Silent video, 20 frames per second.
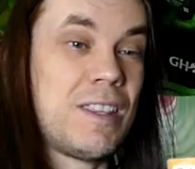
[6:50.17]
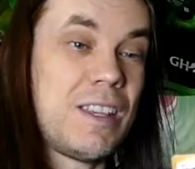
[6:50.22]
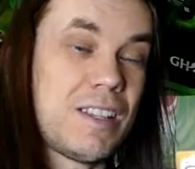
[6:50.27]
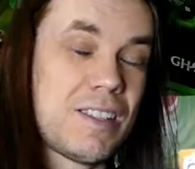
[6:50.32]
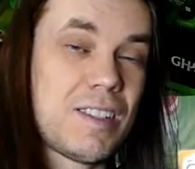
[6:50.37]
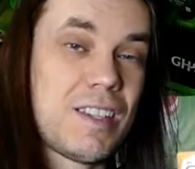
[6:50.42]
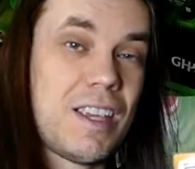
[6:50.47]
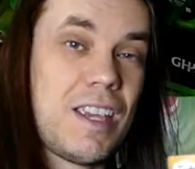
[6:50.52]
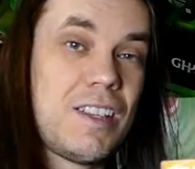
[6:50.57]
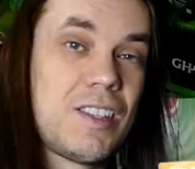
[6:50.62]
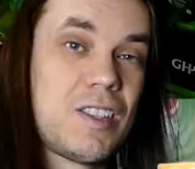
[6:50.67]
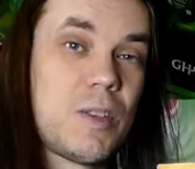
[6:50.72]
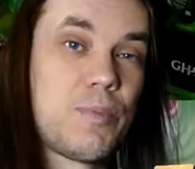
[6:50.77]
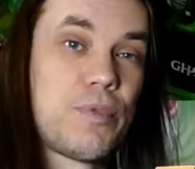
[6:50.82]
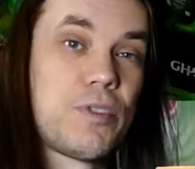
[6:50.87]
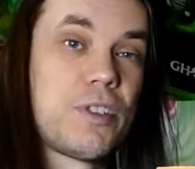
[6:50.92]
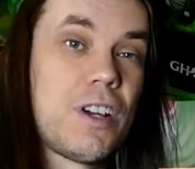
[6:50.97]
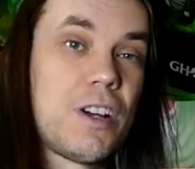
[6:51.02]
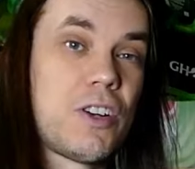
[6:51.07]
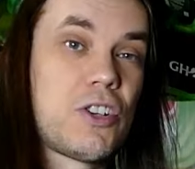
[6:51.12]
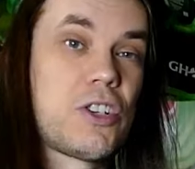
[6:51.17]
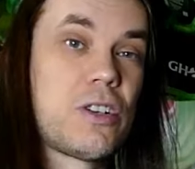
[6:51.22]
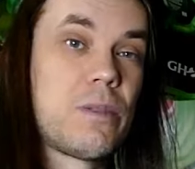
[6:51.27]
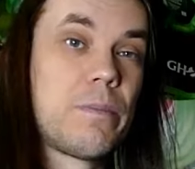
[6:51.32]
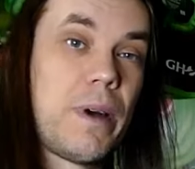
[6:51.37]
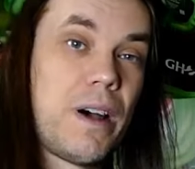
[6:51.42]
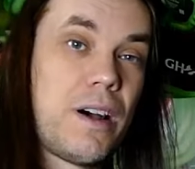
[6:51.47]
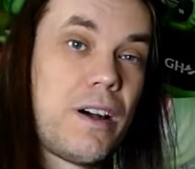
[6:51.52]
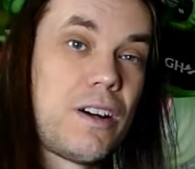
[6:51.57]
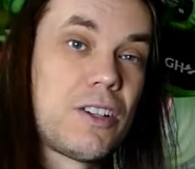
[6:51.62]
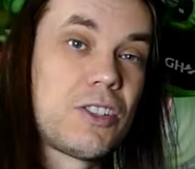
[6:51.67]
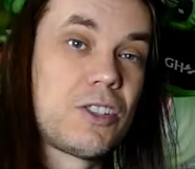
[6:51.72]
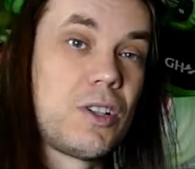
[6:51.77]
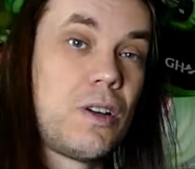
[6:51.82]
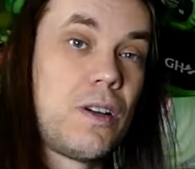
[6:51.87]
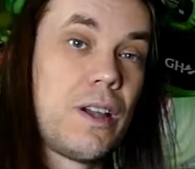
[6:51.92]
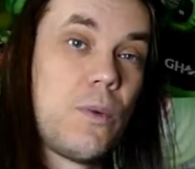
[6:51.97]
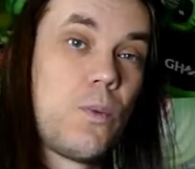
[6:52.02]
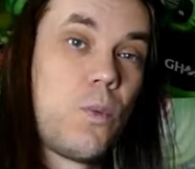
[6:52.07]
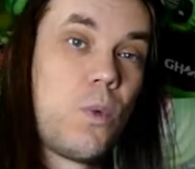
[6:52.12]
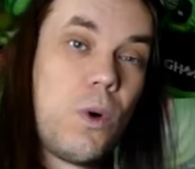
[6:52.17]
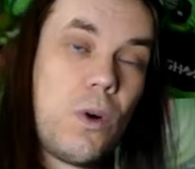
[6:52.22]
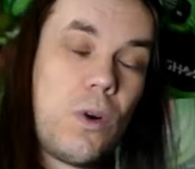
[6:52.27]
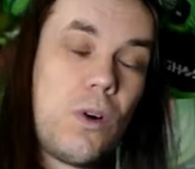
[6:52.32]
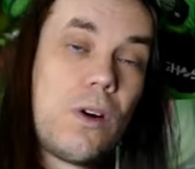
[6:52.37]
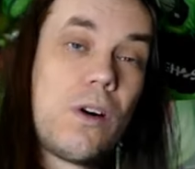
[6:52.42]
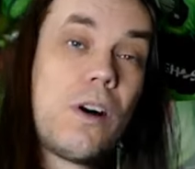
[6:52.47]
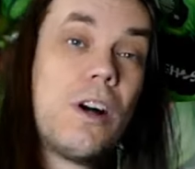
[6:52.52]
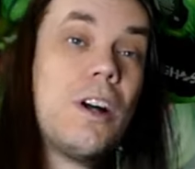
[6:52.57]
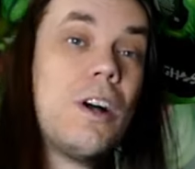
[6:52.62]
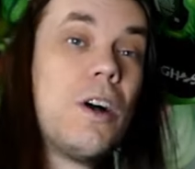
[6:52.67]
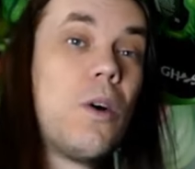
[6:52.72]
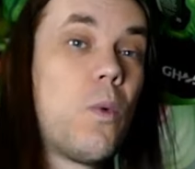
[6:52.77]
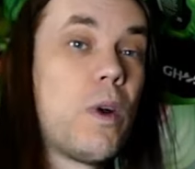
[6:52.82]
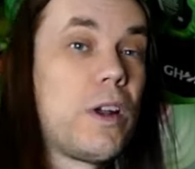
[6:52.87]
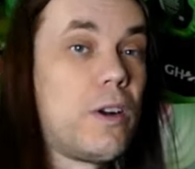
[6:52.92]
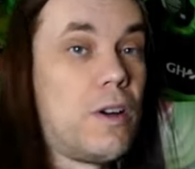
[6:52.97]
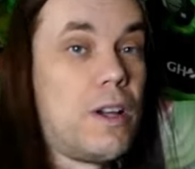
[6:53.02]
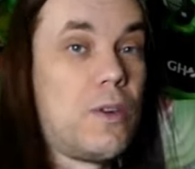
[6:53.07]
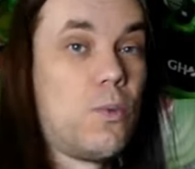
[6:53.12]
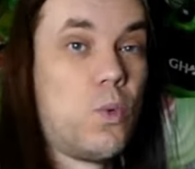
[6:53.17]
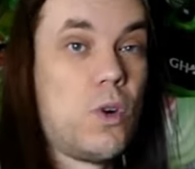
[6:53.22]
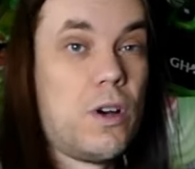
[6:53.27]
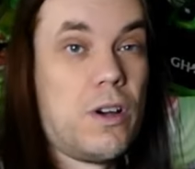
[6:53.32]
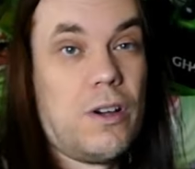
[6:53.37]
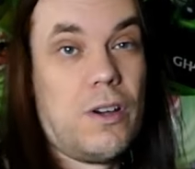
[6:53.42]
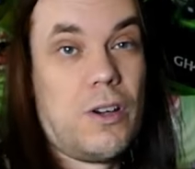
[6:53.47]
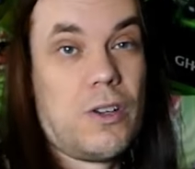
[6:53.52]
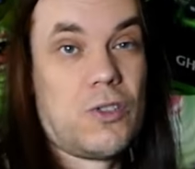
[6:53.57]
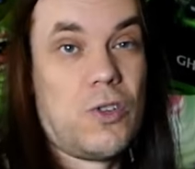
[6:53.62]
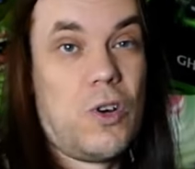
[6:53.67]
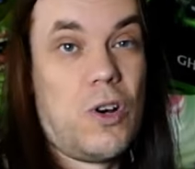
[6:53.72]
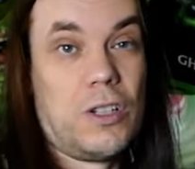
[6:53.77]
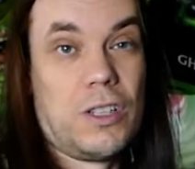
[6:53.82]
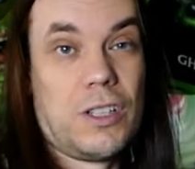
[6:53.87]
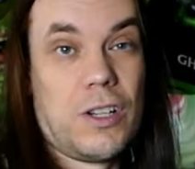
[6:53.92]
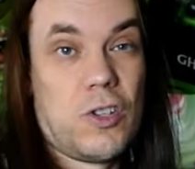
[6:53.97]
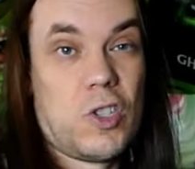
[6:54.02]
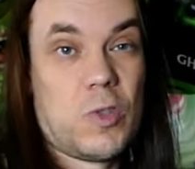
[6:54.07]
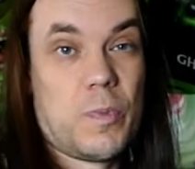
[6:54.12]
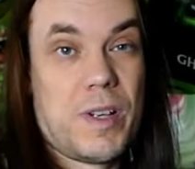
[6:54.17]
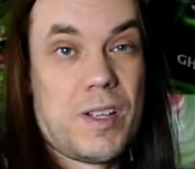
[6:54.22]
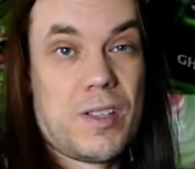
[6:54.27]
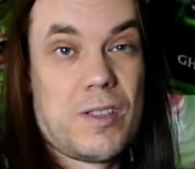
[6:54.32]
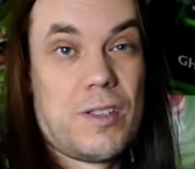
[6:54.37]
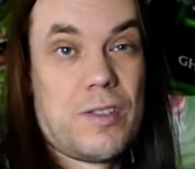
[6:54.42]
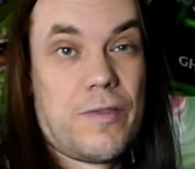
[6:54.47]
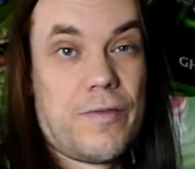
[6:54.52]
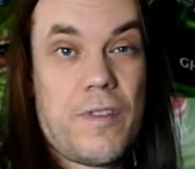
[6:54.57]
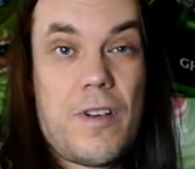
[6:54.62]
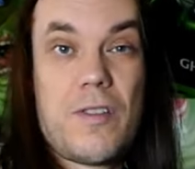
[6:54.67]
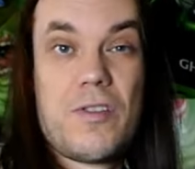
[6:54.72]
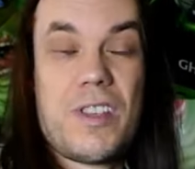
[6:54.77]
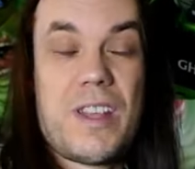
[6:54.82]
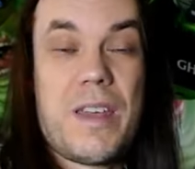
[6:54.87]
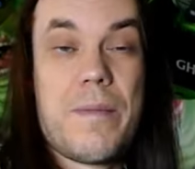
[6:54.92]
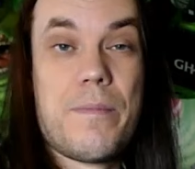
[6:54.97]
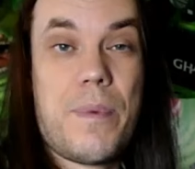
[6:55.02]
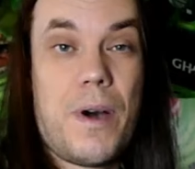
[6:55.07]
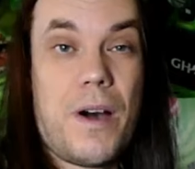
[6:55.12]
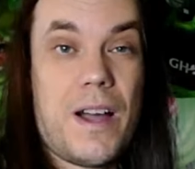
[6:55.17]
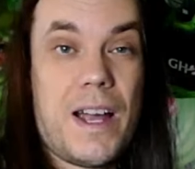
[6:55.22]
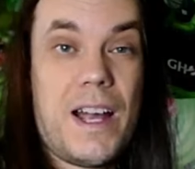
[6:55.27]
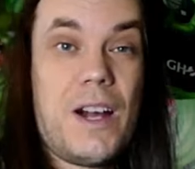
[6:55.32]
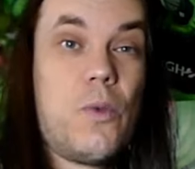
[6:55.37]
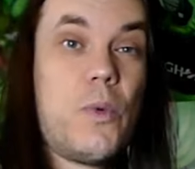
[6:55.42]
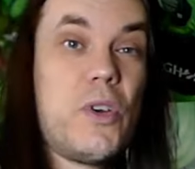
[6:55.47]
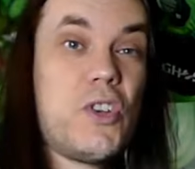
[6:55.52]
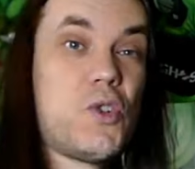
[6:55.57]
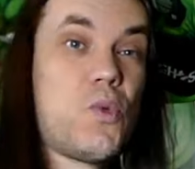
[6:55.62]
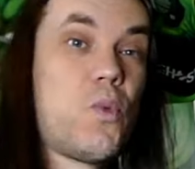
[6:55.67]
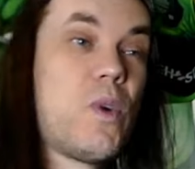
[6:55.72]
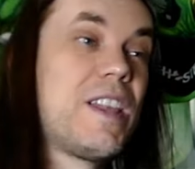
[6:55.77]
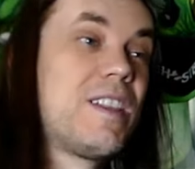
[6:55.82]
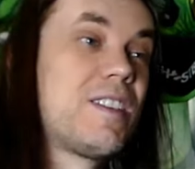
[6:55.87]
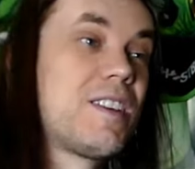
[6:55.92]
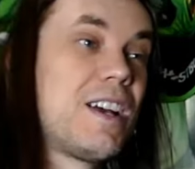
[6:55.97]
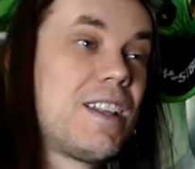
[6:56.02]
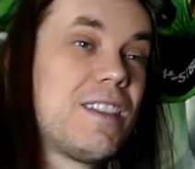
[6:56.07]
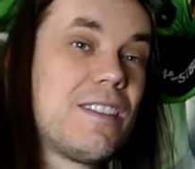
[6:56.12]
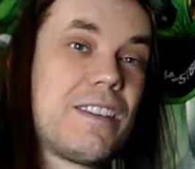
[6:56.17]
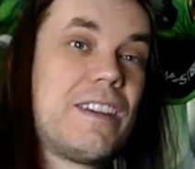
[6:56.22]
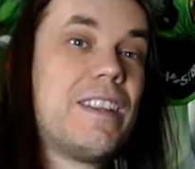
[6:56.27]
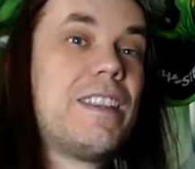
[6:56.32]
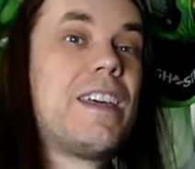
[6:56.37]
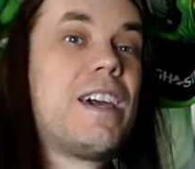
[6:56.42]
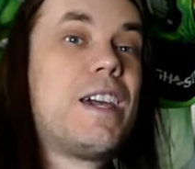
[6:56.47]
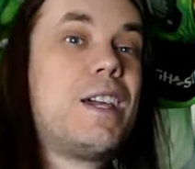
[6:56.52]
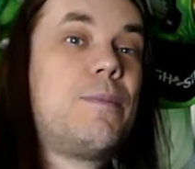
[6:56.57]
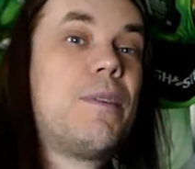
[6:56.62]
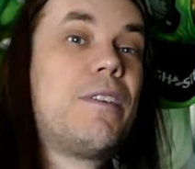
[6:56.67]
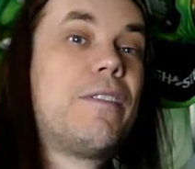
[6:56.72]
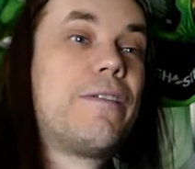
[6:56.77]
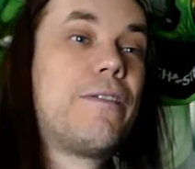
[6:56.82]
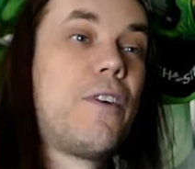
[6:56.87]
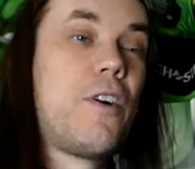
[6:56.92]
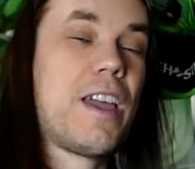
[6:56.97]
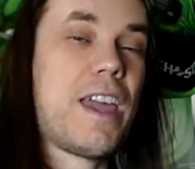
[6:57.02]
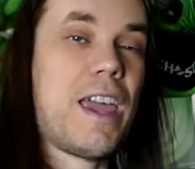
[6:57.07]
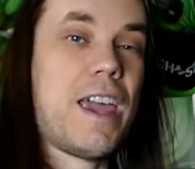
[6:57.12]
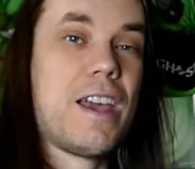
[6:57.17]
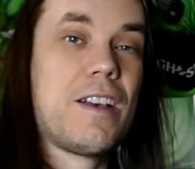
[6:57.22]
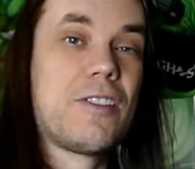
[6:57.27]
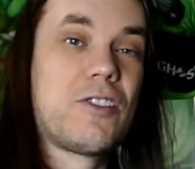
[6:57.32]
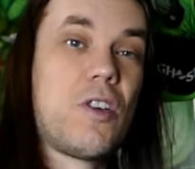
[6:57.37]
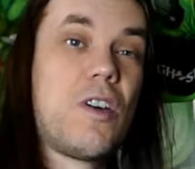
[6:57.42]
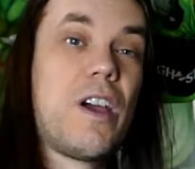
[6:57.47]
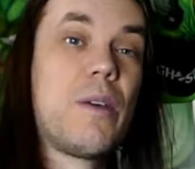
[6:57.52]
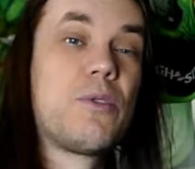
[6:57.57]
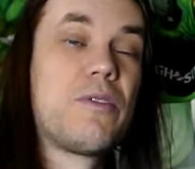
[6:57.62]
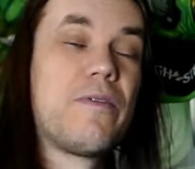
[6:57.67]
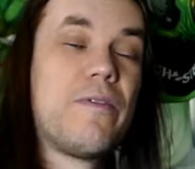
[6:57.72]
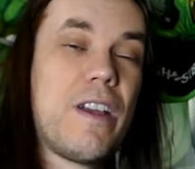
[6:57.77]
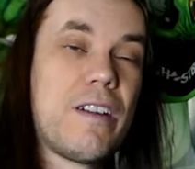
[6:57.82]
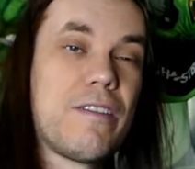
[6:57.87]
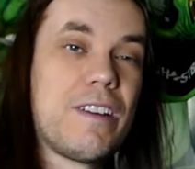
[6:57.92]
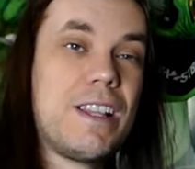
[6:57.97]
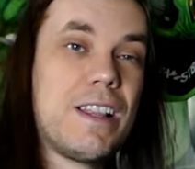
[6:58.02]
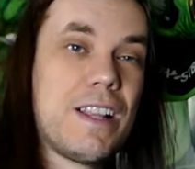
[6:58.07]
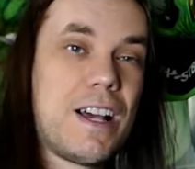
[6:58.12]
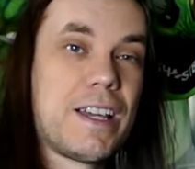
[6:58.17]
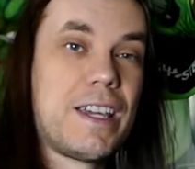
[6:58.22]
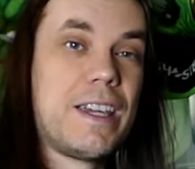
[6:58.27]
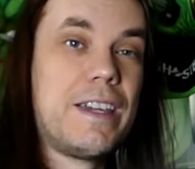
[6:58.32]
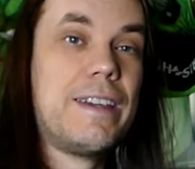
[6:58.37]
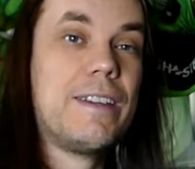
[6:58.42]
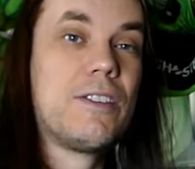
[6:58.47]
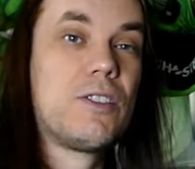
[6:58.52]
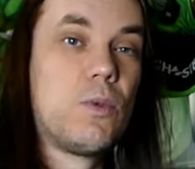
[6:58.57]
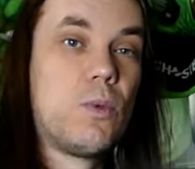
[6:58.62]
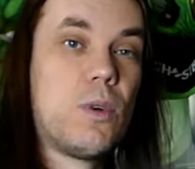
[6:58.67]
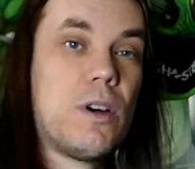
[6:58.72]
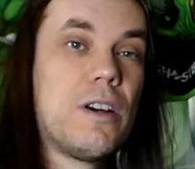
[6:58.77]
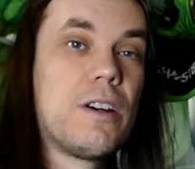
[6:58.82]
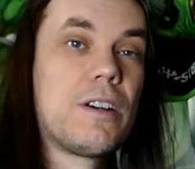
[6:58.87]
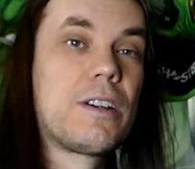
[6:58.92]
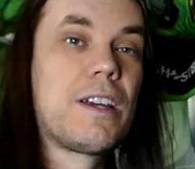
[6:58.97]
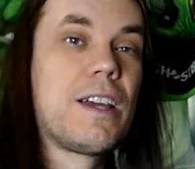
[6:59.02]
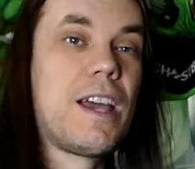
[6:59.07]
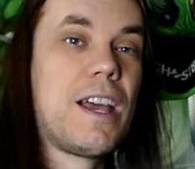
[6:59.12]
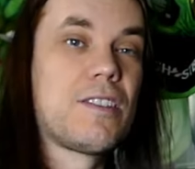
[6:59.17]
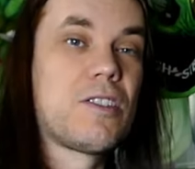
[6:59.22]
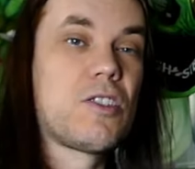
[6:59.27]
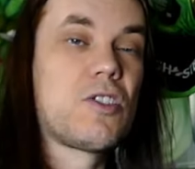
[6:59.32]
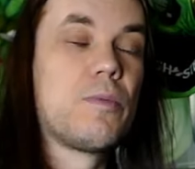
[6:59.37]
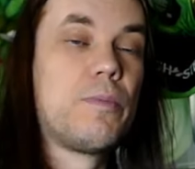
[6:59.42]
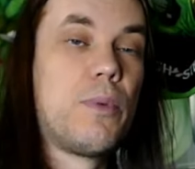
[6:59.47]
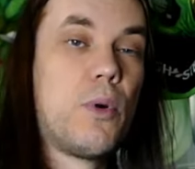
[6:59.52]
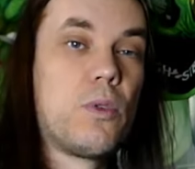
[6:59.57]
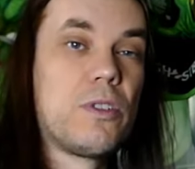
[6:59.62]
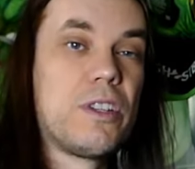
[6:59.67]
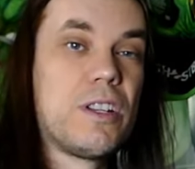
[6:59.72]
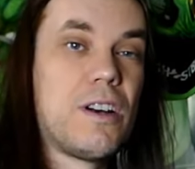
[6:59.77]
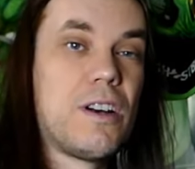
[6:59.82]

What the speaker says: This is the production pass I wore when I worked on Ghostbusters Frozen Empire, which went under the name Firehouse. I was very lucky to work as a supporting